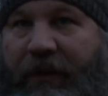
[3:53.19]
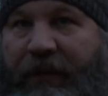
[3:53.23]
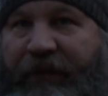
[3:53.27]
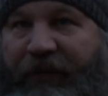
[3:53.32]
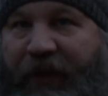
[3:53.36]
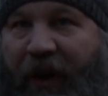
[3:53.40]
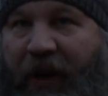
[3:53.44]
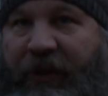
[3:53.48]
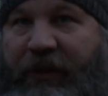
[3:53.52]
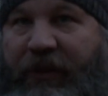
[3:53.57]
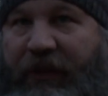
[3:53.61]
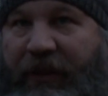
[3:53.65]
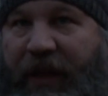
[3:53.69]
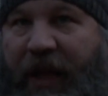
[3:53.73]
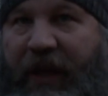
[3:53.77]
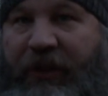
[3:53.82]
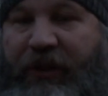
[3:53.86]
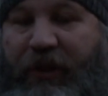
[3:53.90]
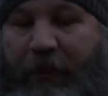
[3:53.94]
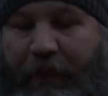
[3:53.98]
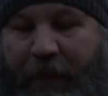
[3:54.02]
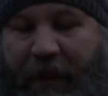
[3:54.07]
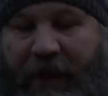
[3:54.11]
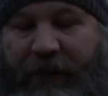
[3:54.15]
function
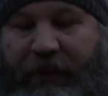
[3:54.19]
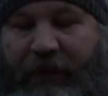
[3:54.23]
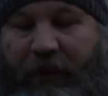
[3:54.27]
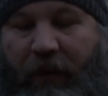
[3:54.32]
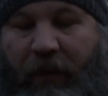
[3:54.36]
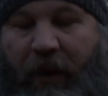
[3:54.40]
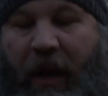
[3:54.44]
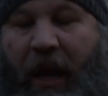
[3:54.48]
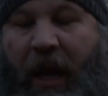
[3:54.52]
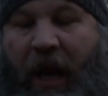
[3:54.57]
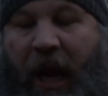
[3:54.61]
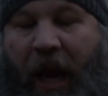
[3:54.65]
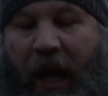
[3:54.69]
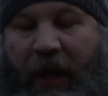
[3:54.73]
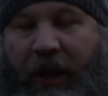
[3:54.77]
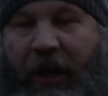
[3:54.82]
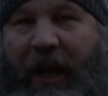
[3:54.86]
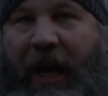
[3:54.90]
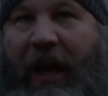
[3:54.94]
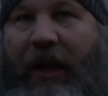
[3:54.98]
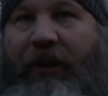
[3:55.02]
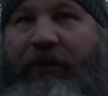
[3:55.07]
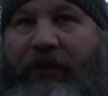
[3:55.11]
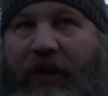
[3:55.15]
test your pistol and
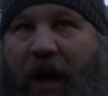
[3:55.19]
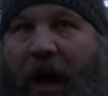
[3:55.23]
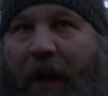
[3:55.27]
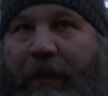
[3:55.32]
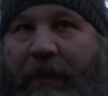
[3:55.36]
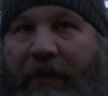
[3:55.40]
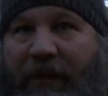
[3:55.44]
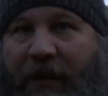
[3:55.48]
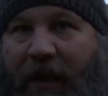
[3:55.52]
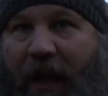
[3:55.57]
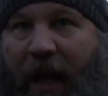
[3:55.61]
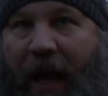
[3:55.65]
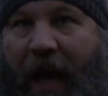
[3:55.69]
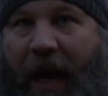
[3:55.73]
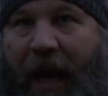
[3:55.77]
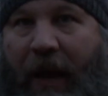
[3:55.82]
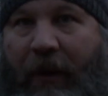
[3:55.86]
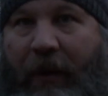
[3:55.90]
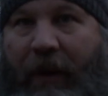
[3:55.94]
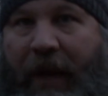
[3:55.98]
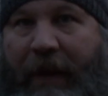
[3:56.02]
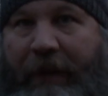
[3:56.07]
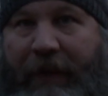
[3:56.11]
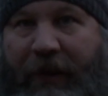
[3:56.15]
you got to drop the
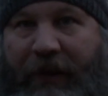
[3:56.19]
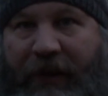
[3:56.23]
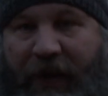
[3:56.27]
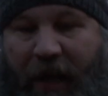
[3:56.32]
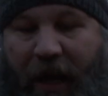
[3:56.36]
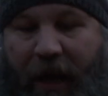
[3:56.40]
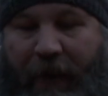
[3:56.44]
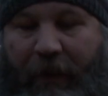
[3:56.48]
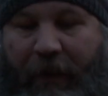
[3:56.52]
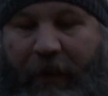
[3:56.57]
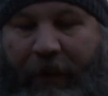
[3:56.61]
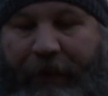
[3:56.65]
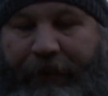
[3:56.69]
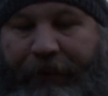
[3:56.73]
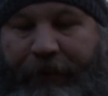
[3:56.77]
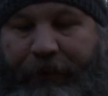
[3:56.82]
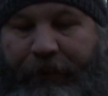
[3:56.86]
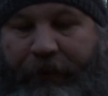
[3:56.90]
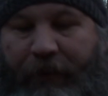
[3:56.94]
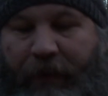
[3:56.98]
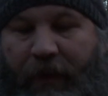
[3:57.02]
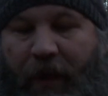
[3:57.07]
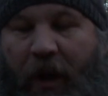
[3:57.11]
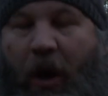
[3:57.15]
slide on empty chamber,
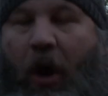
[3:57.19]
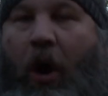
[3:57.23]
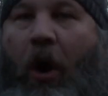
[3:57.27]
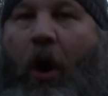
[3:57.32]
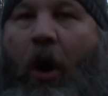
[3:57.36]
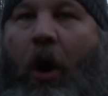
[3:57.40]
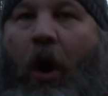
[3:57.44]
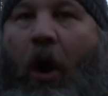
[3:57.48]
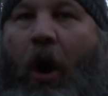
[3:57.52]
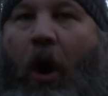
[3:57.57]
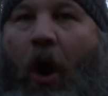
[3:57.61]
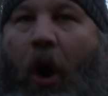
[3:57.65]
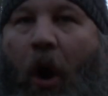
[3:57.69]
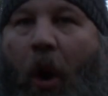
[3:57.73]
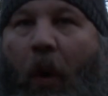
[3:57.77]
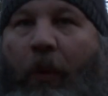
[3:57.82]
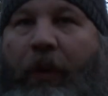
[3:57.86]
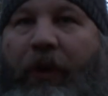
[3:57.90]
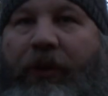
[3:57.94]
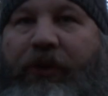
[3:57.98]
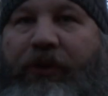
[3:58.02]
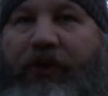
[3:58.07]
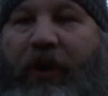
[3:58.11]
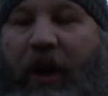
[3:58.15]

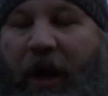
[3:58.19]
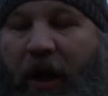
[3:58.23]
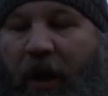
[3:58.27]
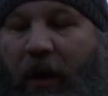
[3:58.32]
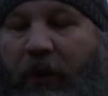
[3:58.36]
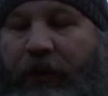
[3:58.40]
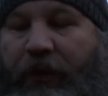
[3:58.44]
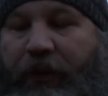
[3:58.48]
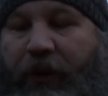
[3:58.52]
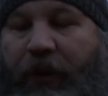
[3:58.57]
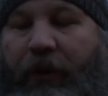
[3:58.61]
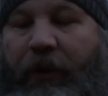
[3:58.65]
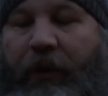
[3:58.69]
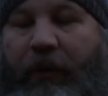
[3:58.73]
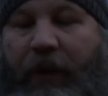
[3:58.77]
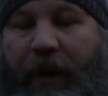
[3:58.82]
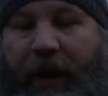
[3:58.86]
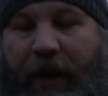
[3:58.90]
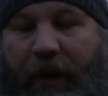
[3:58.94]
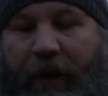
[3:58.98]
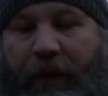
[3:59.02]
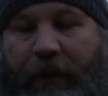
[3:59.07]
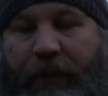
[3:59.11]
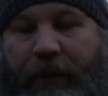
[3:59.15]
hold the trigger to the
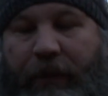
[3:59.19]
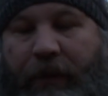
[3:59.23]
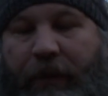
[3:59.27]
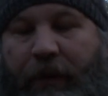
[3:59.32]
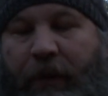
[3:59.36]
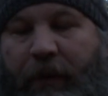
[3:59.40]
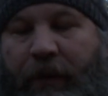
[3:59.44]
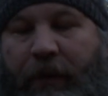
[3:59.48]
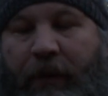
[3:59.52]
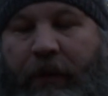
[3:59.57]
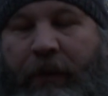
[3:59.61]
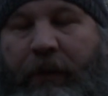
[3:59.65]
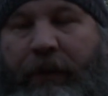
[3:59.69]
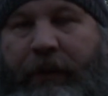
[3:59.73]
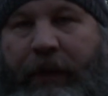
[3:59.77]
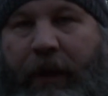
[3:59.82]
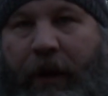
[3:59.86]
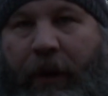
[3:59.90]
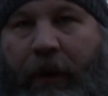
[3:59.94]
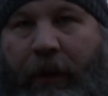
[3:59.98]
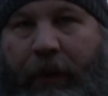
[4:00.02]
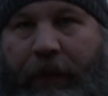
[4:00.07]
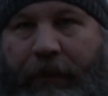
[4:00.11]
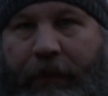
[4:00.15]
rear.
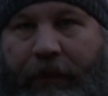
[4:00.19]
So